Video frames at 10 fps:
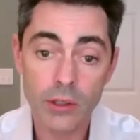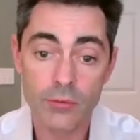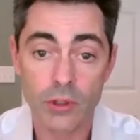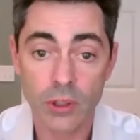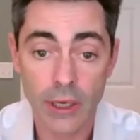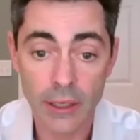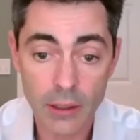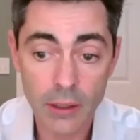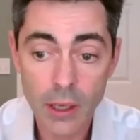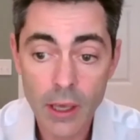of the
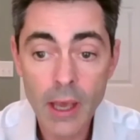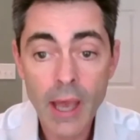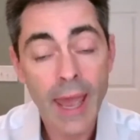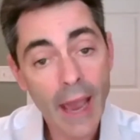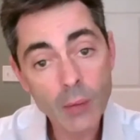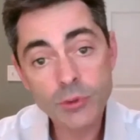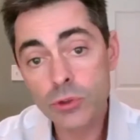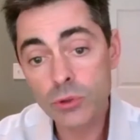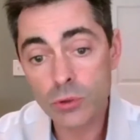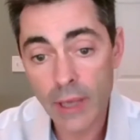lighting
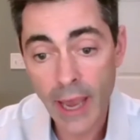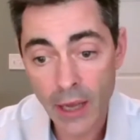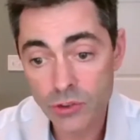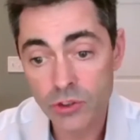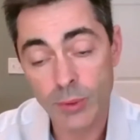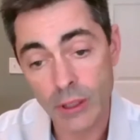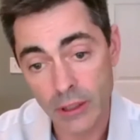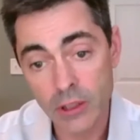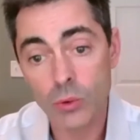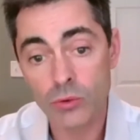absolutely has to be
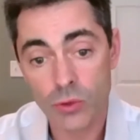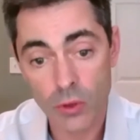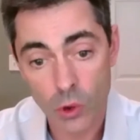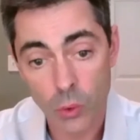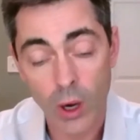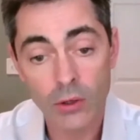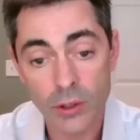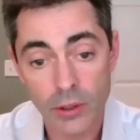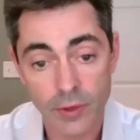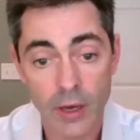equal to the
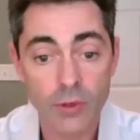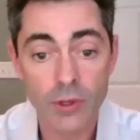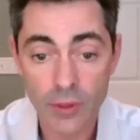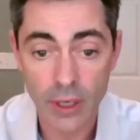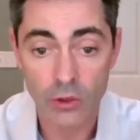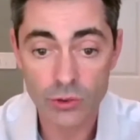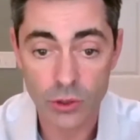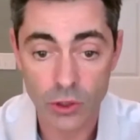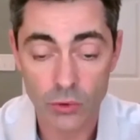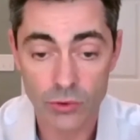quality of everything else that
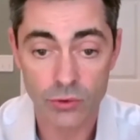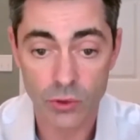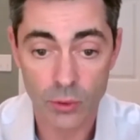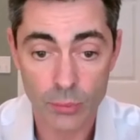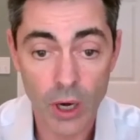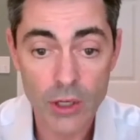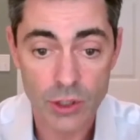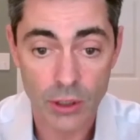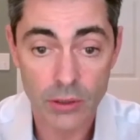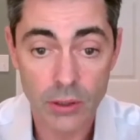goes into the
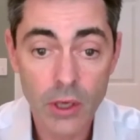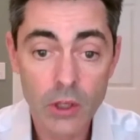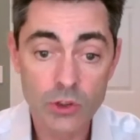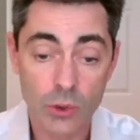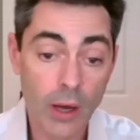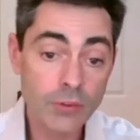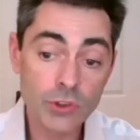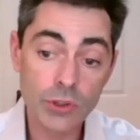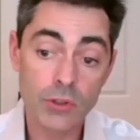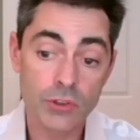project. So
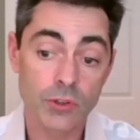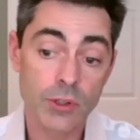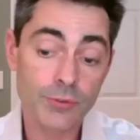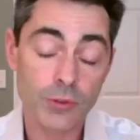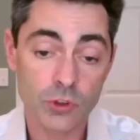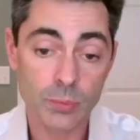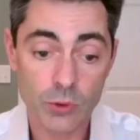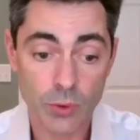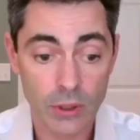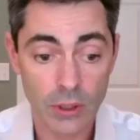obviously there's a difference
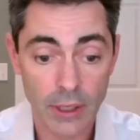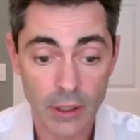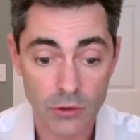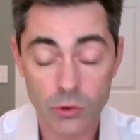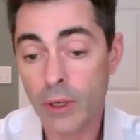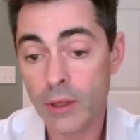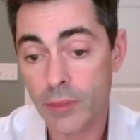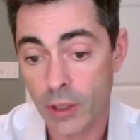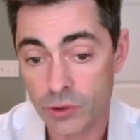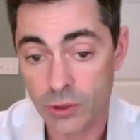between lighting a
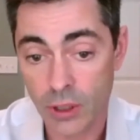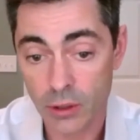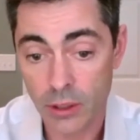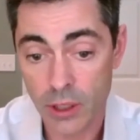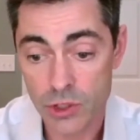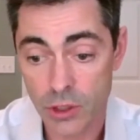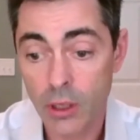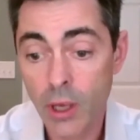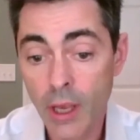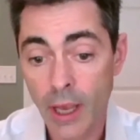$20,000 kitchen
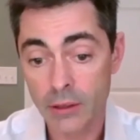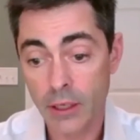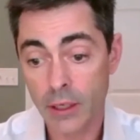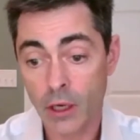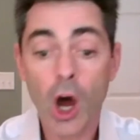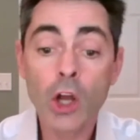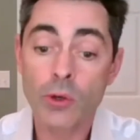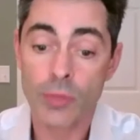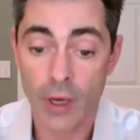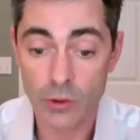and lighting a
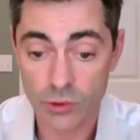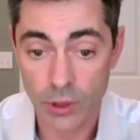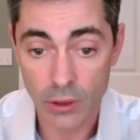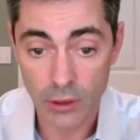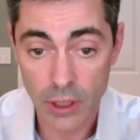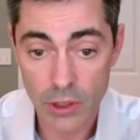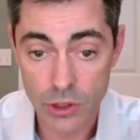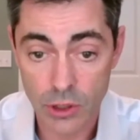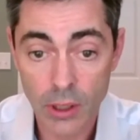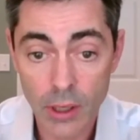$100,000 kitchen.